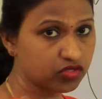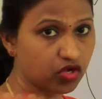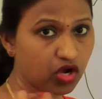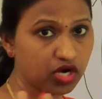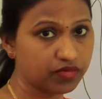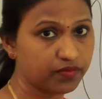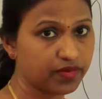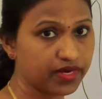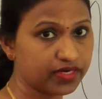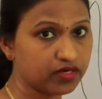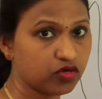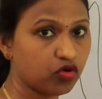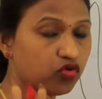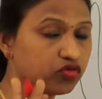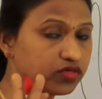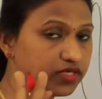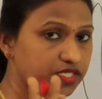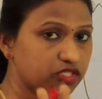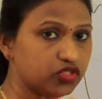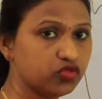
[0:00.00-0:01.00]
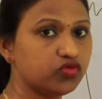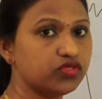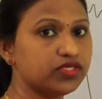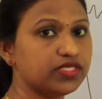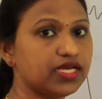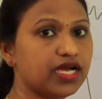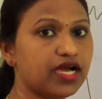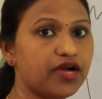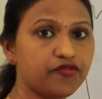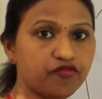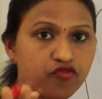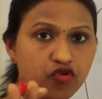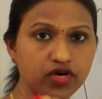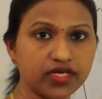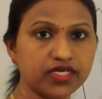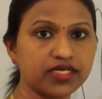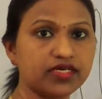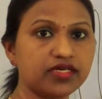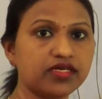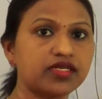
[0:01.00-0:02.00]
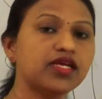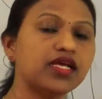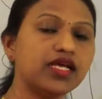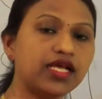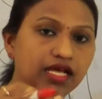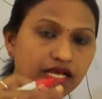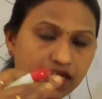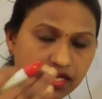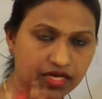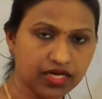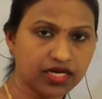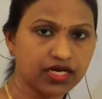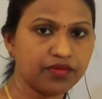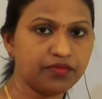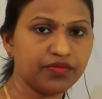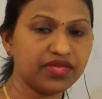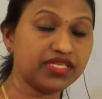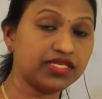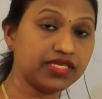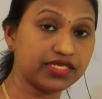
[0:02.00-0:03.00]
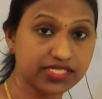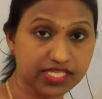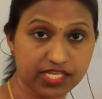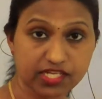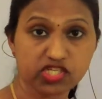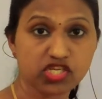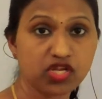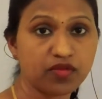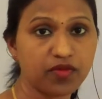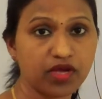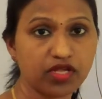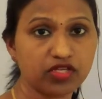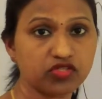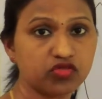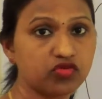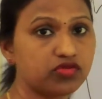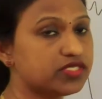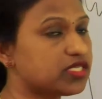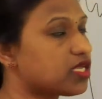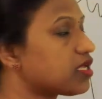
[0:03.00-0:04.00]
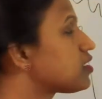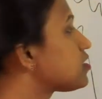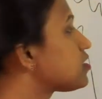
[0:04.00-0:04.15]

not blood, only urea, water, uh, many essential molecules are